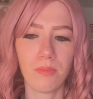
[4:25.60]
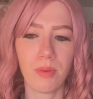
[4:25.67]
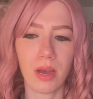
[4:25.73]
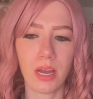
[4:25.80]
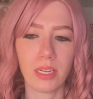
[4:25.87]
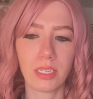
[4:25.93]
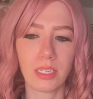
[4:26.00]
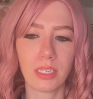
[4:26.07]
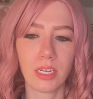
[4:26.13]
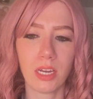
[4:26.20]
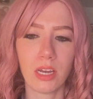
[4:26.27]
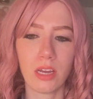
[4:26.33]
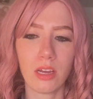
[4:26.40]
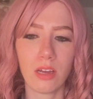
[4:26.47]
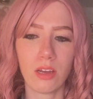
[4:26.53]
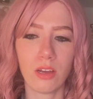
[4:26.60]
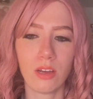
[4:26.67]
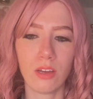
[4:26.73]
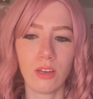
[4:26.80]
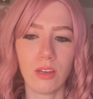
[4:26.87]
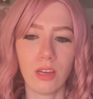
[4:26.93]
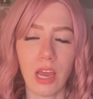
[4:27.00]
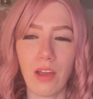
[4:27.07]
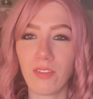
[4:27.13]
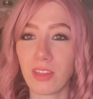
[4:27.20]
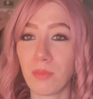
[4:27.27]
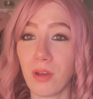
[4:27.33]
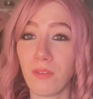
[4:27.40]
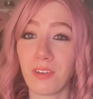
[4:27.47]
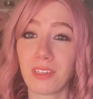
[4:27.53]
but having the
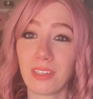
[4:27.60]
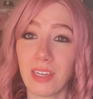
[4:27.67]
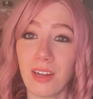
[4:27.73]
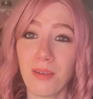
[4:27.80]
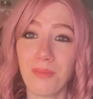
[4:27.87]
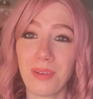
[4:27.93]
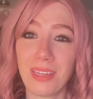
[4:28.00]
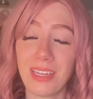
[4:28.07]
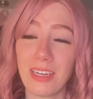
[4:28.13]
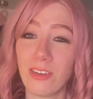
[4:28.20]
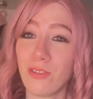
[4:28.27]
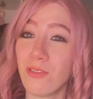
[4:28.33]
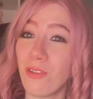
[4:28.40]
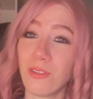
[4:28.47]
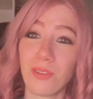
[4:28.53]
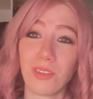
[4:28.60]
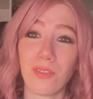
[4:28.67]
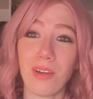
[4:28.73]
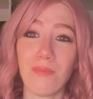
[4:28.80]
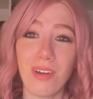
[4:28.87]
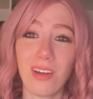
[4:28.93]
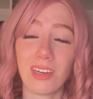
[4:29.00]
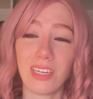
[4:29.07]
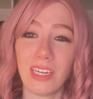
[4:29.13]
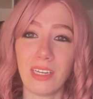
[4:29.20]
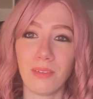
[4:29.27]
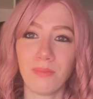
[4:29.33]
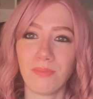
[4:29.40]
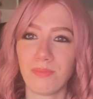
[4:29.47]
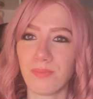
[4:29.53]
perfect setup and then not doing the right
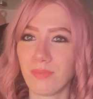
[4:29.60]
marketing,